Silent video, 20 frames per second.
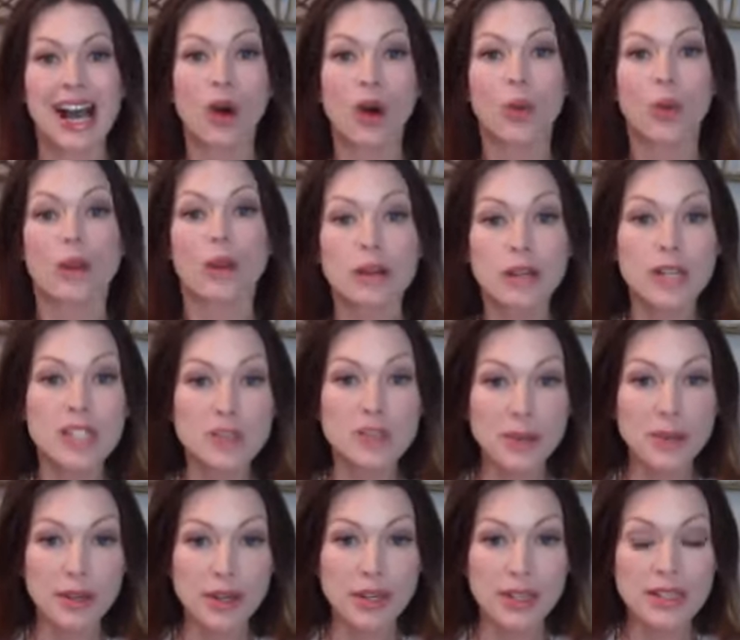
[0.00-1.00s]
we're
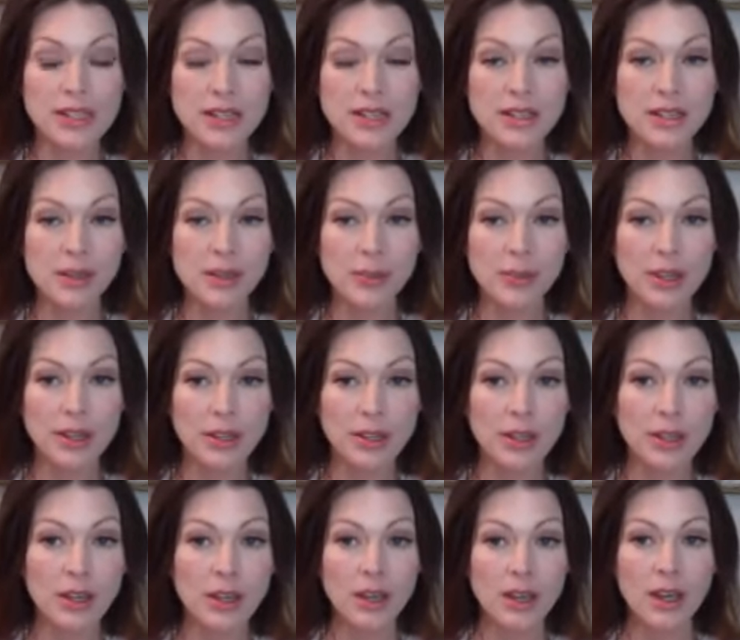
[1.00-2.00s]
experiencing something
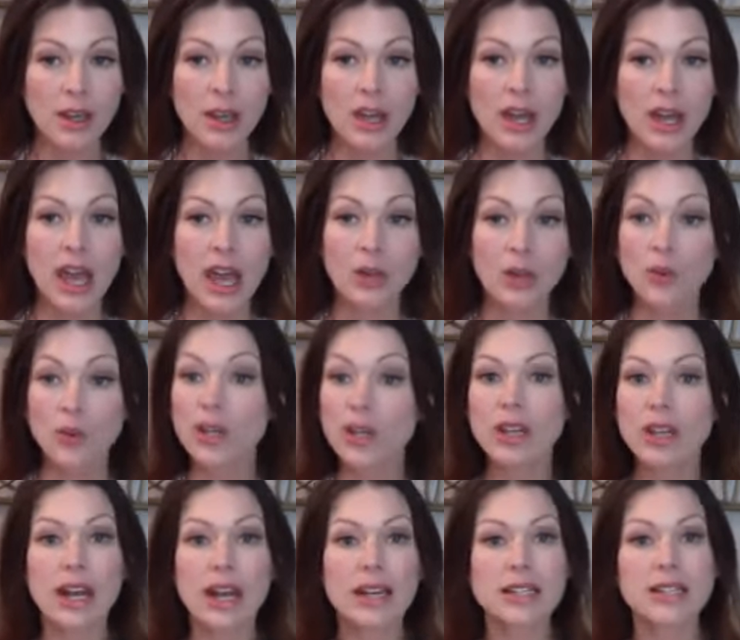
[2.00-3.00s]
and
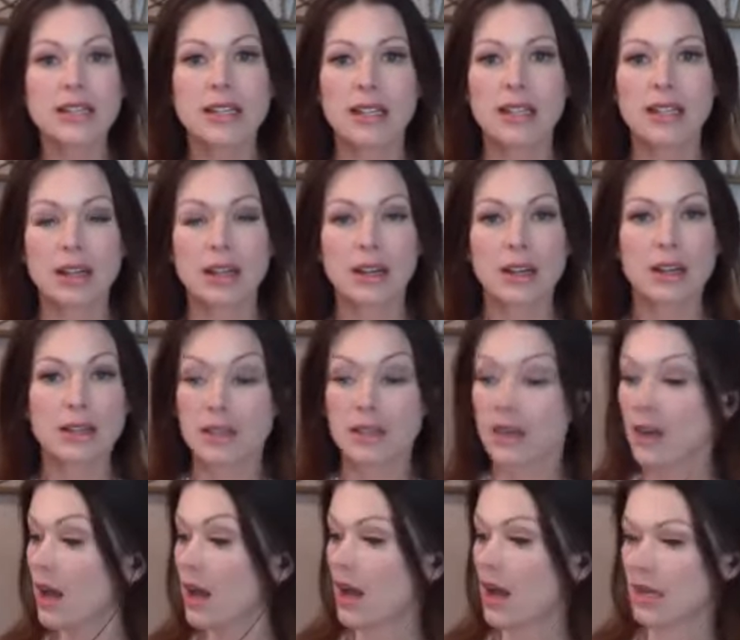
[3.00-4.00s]
realizing that there's
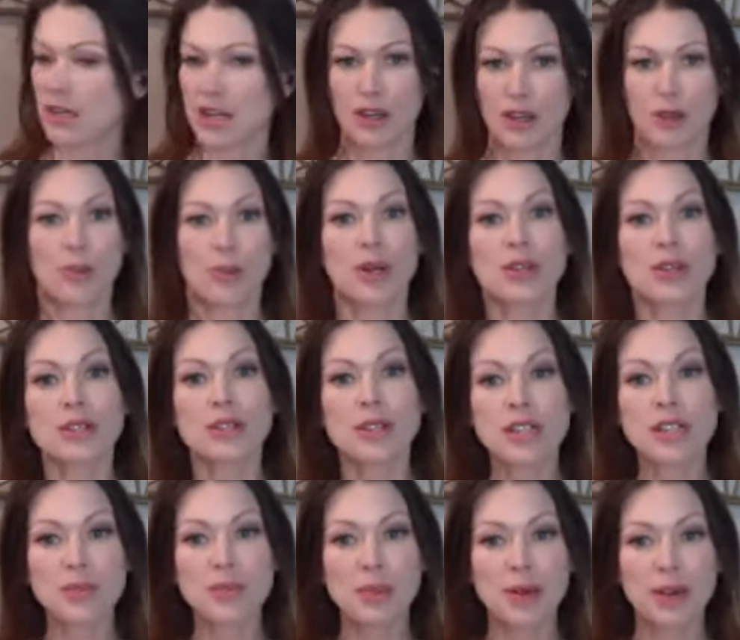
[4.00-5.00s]
another person
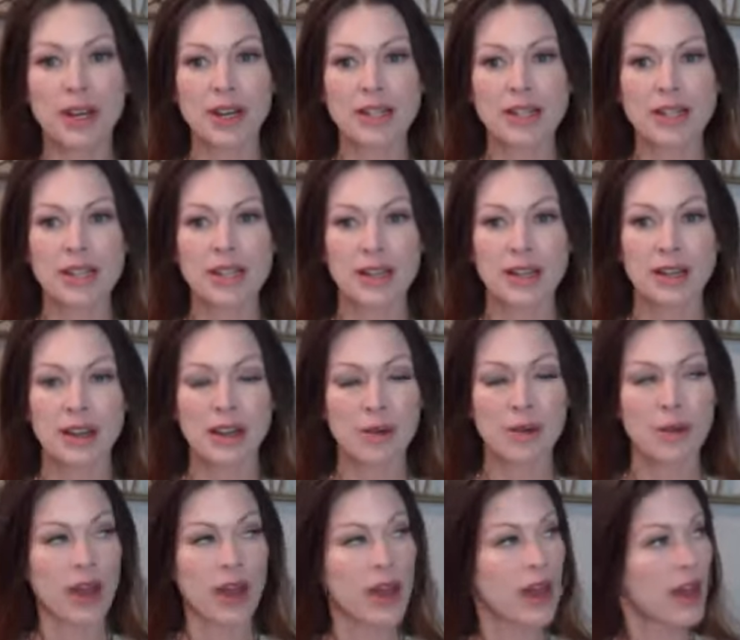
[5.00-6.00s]
experiencing it another
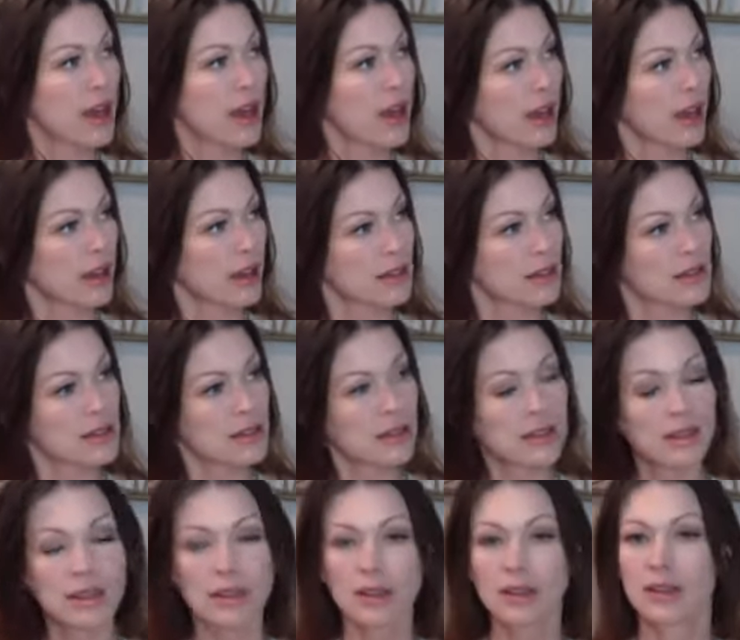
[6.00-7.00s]
way, and
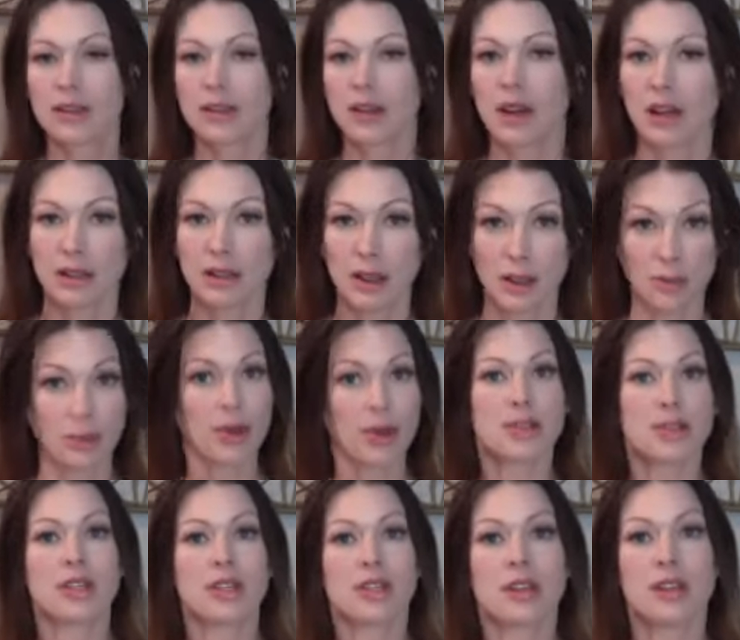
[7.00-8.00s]
another
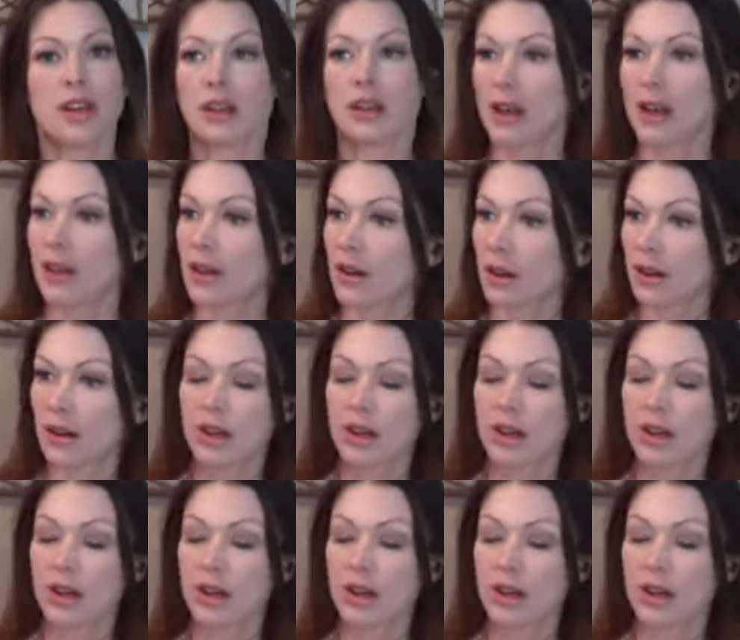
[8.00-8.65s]
person, another